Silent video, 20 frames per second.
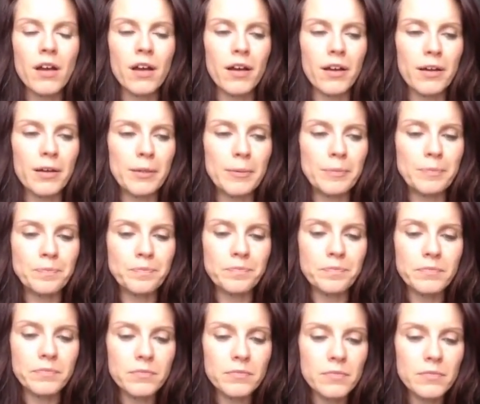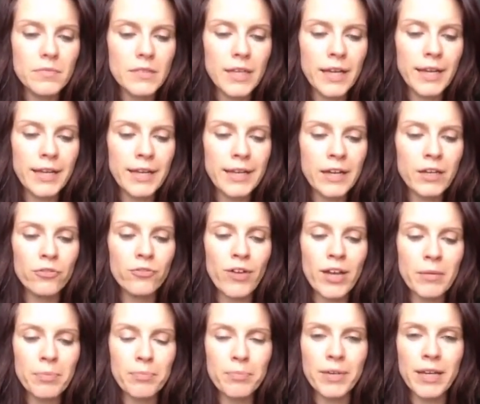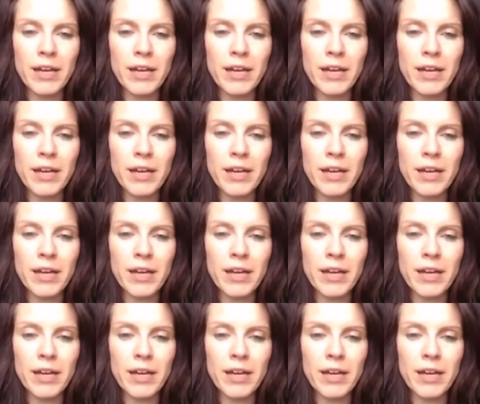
Um, and it got read,